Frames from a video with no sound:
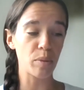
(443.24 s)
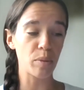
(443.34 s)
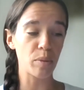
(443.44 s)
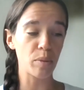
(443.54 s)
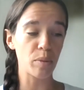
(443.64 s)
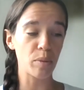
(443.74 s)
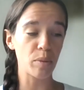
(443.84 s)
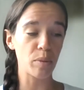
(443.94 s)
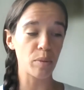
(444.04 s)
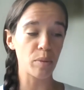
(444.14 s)
Um,
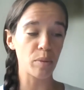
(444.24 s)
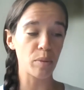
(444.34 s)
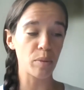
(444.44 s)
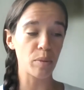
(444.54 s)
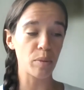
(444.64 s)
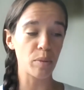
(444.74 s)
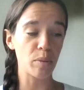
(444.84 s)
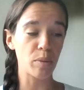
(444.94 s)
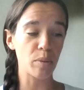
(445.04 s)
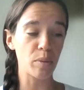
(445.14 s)
send
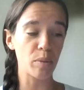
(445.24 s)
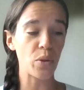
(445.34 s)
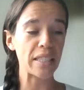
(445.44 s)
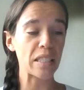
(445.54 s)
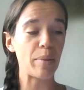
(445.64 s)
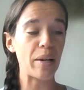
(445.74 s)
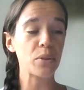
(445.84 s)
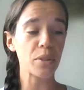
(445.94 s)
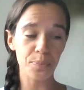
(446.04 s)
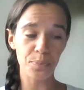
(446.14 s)
information that you ask
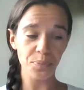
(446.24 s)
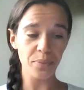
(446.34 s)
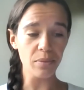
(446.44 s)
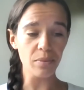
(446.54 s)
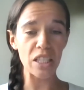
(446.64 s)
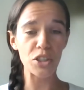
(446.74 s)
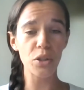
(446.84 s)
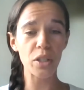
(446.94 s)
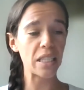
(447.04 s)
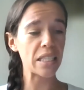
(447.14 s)
about. You
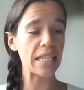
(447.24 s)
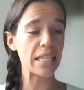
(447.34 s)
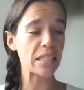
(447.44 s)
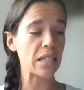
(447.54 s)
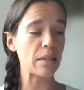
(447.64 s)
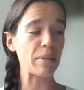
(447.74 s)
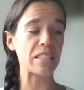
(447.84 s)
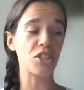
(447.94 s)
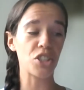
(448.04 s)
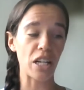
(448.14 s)
can send a
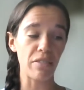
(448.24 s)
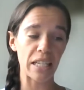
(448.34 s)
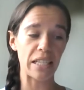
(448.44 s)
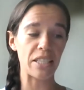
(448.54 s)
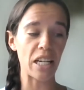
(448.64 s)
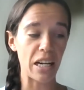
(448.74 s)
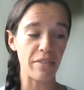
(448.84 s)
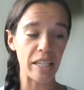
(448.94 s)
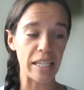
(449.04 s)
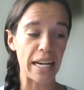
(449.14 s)
message directly to
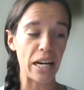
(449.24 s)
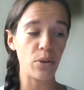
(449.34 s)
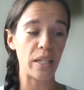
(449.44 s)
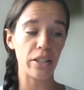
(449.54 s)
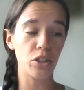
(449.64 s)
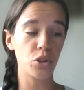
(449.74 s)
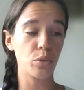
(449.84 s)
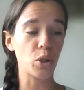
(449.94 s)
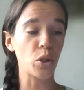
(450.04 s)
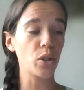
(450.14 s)
Harvey now in the
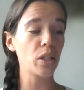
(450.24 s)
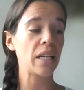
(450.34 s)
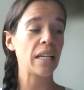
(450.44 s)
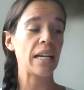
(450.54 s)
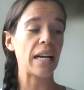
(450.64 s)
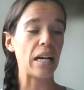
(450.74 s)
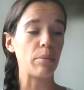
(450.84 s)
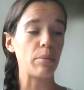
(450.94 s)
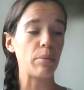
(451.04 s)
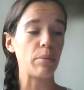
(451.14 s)
Zoom call,
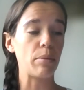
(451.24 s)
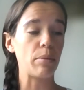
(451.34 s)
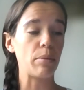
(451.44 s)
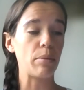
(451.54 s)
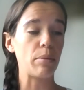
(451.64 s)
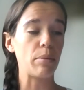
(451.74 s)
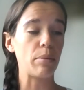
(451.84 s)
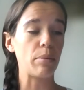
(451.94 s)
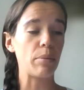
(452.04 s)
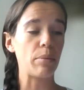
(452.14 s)
um,
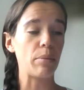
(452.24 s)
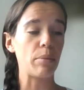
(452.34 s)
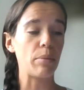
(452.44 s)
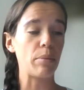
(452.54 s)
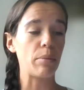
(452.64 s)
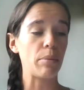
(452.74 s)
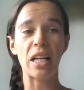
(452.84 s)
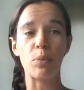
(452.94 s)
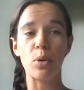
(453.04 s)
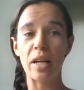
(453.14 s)
confidential,
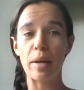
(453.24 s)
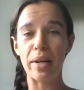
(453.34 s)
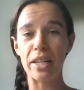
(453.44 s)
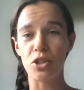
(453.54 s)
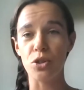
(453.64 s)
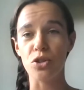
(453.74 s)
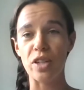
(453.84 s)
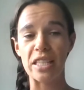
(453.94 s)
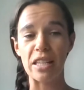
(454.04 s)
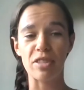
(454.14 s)
and we'll get back to you
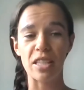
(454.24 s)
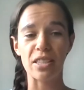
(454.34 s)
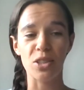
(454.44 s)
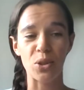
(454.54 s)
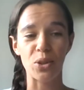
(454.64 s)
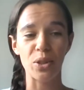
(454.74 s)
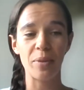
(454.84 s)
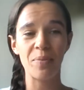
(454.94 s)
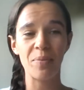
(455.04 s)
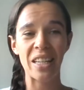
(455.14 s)
straight after this call.
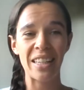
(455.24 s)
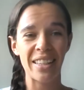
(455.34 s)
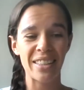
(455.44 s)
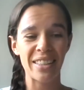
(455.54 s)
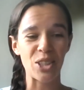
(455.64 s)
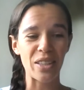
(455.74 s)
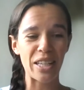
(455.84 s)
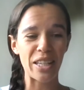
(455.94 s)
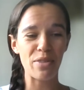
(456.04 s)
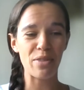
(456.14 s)
So
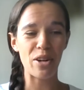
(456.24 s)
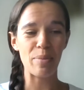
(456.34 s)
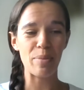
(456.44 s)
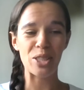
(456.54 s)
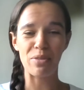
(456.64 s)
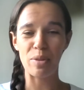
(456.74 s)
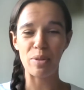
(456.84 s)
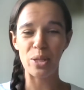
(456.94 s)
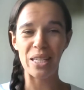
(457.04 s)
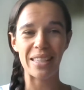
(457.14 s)
thank you very much,
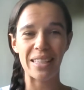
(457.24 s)
everybody.